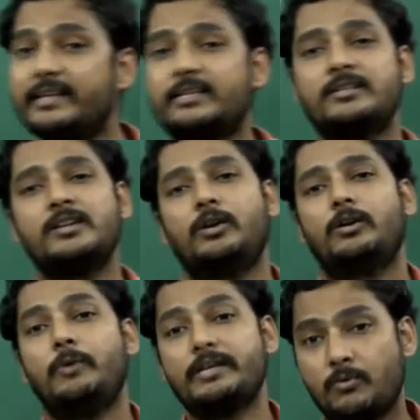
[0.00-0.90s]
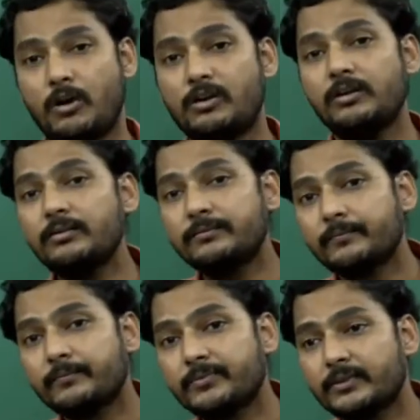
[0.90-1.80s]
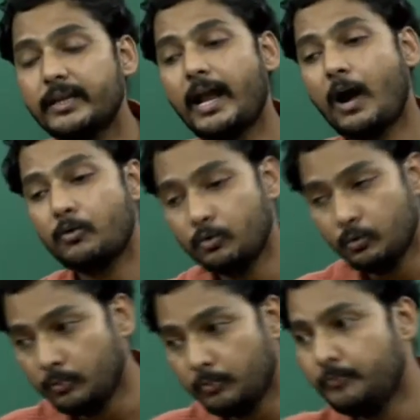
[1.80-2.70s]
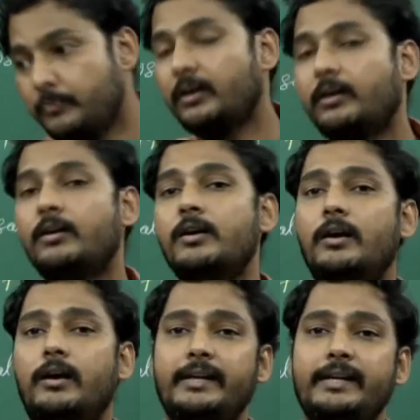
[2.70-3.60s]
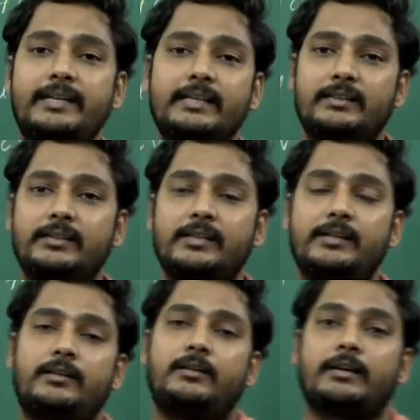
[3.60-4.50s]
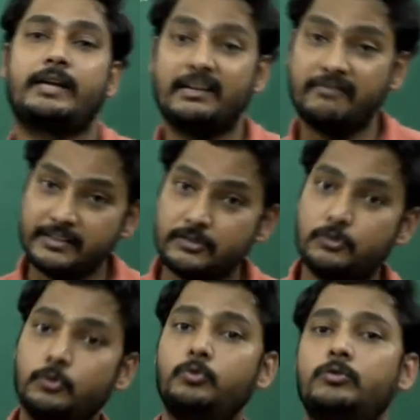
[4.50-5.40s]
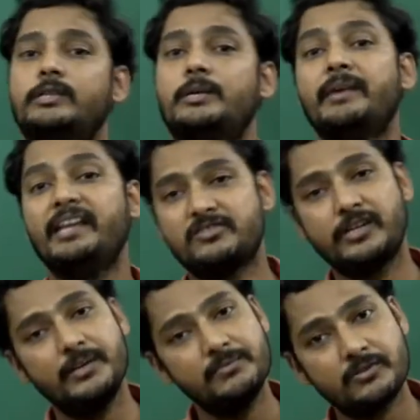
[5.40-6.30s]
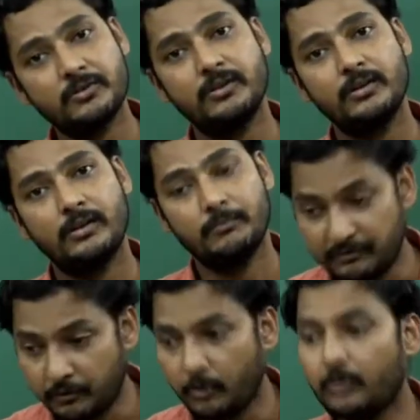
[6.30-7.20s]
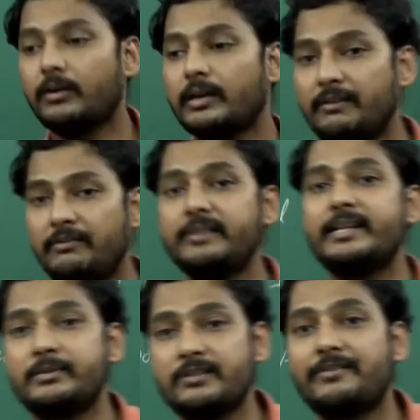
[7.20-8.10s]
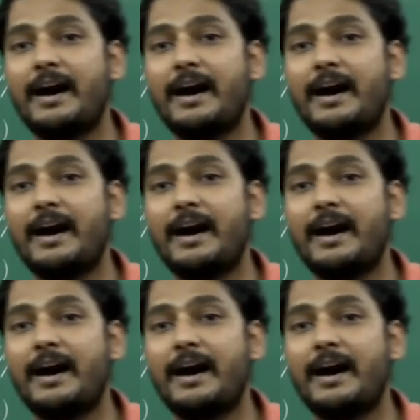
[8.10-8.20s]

that wastewater, then how to in turn convey it to the main streams before giving that much